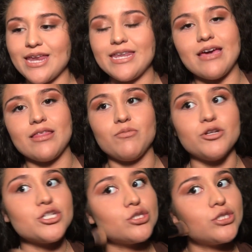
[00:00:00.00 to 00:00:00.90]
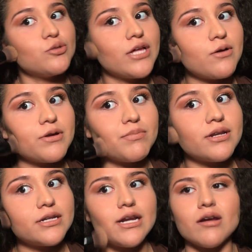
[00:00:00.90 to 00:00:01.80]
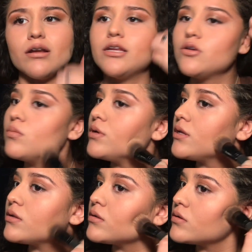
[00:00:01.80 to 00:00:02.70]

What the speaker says: Now that we just do that, we blend it out a little bit